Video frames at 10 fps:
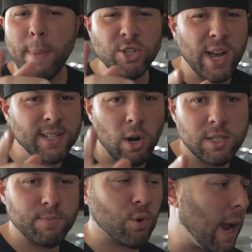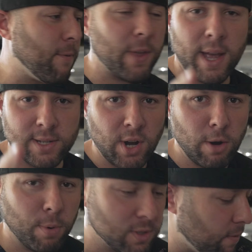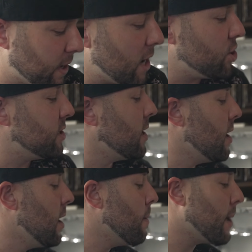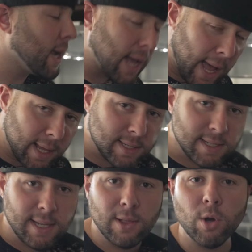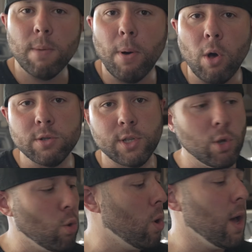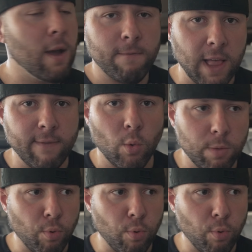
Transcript: make sure you guys are subscribed for that and turn on your post notifications. But I got to see Logan Paul's new flavor with